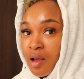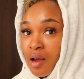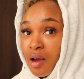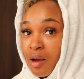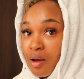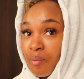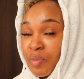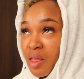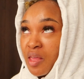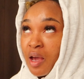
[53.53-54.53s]

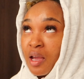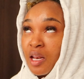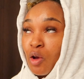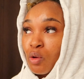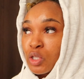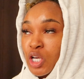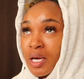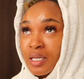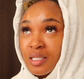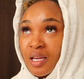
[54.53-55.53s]
are there any
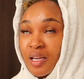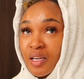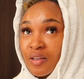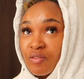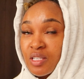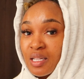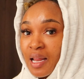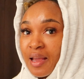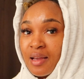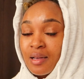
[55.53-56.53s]
alternatives?
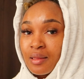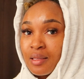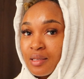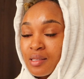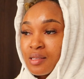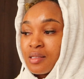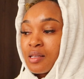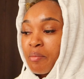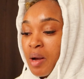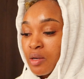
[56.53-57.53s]
Like, this is
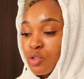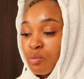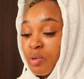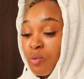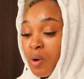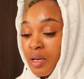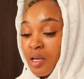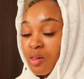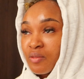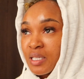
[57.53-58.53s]
about to be one
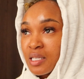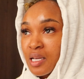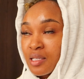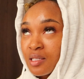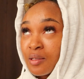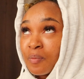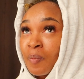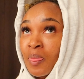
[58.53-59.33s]
hell of a disaster.